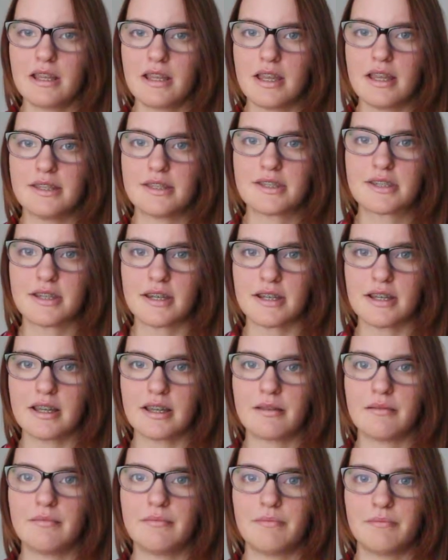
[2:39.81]
It's
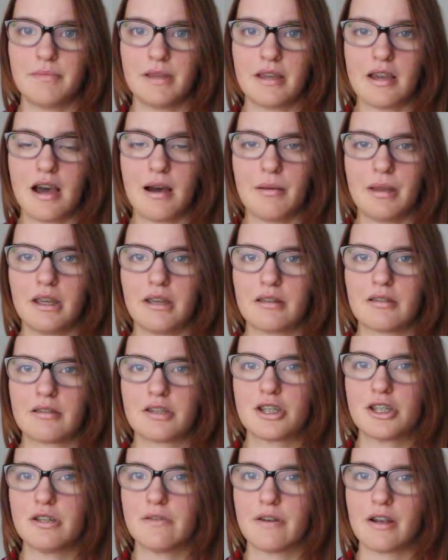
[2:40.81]
gonna be coming
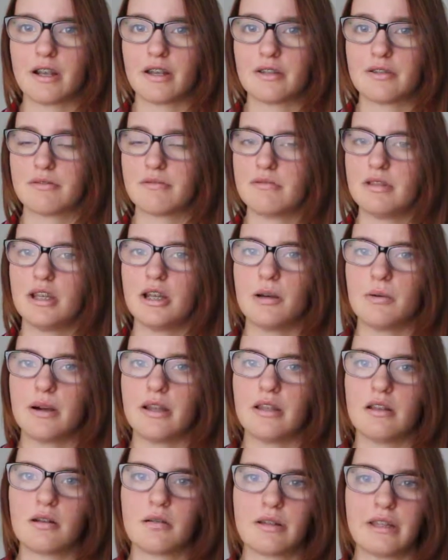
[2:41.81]
to your, you know
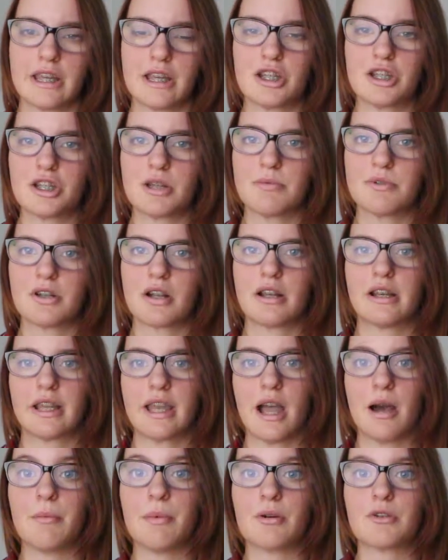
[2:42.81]
what? Your relationships are gonna
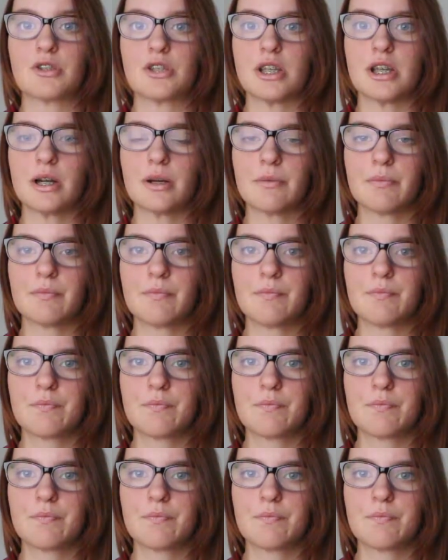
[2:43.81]
count most to you.